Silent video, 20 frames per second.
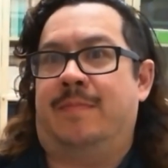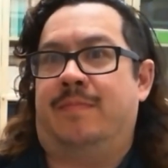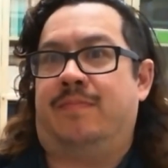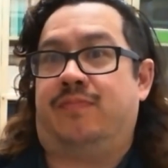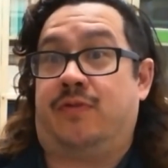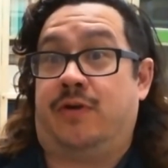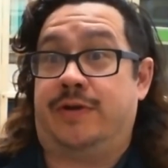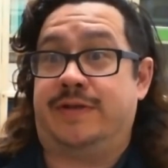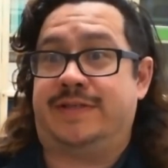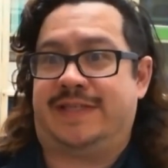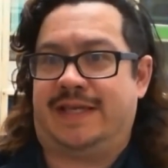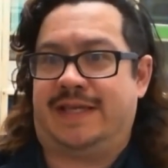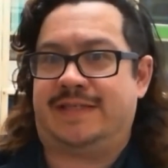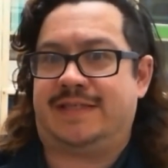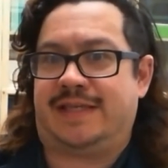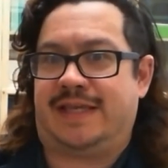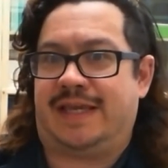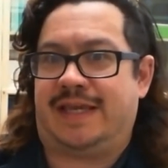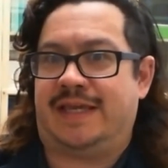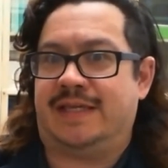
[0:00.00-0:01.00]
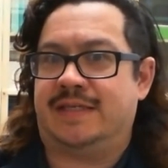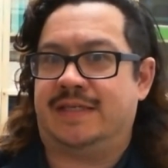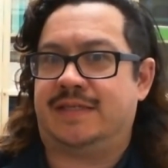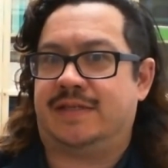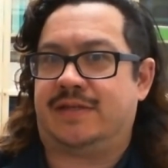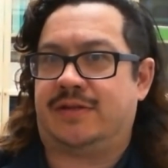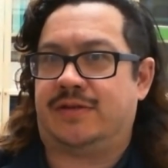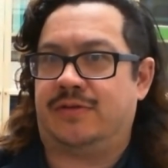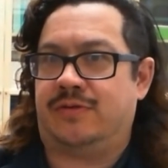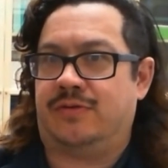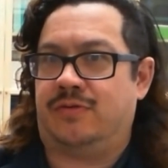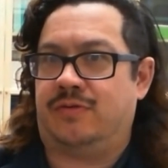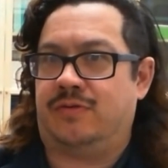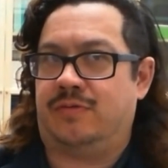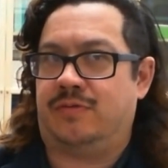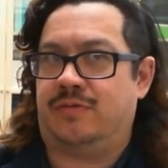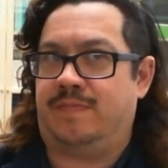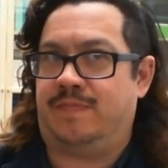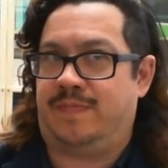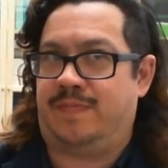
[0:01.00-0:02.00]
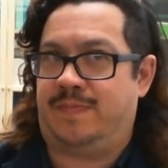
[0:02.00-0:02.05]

process is to